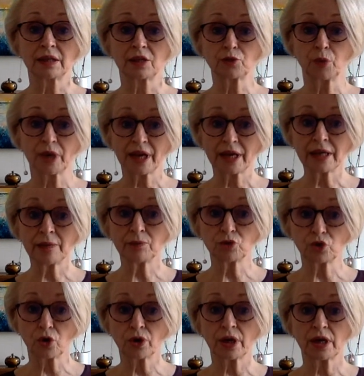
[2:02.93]
that what I am
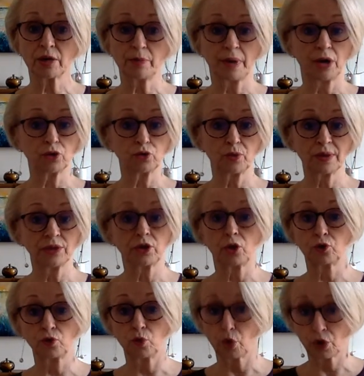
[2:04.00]
talking about will
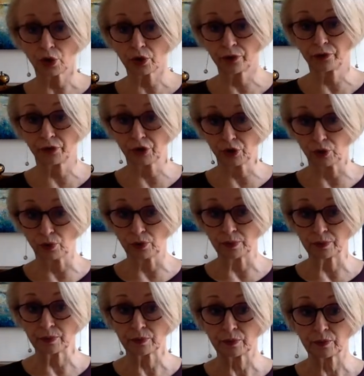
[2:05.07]
not work for you.
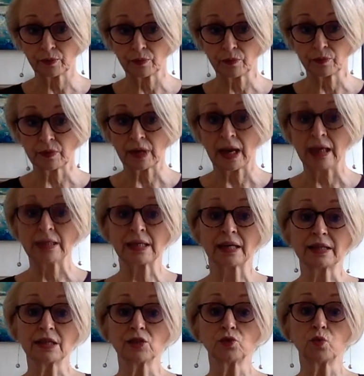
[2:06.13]

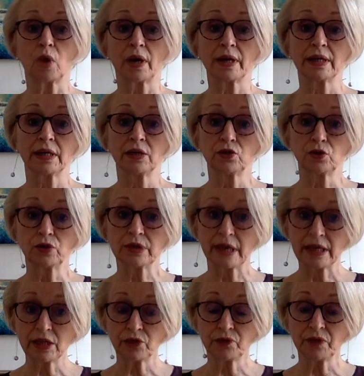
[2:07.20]
That is why in
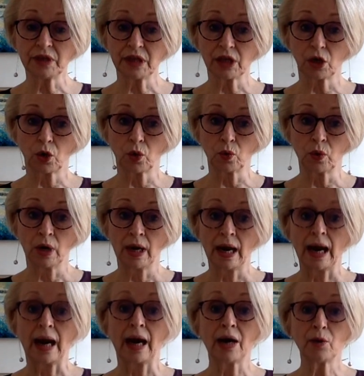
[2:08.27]
today's video,
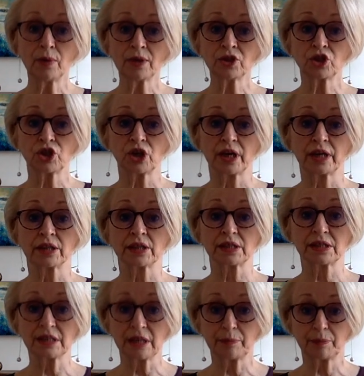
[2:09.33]
I will share
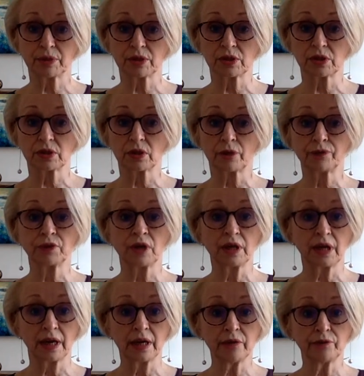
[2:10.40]
snippets of the
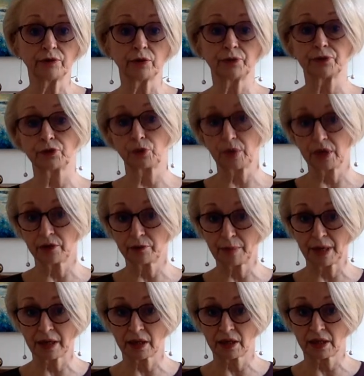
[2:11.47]
life of three of
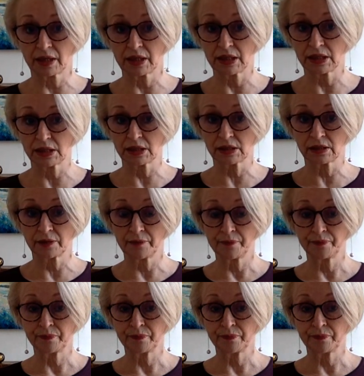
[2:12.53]
my clients.